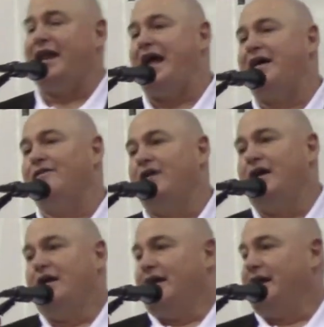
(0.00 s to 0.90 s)

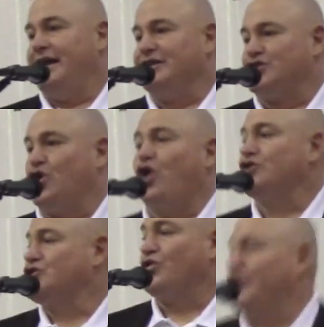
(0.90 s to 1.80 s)
have any Cigar
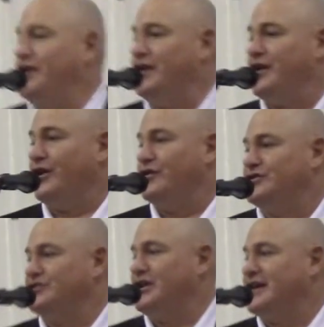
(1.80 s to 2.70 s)
Store Andy
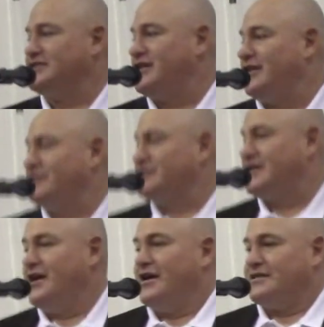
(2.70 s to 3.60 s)
coaches. You guys ever
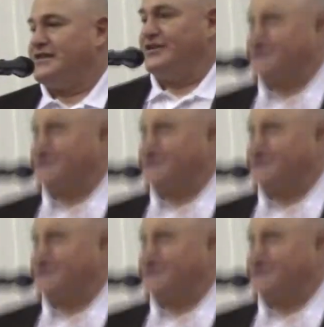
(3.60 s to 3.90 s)
see the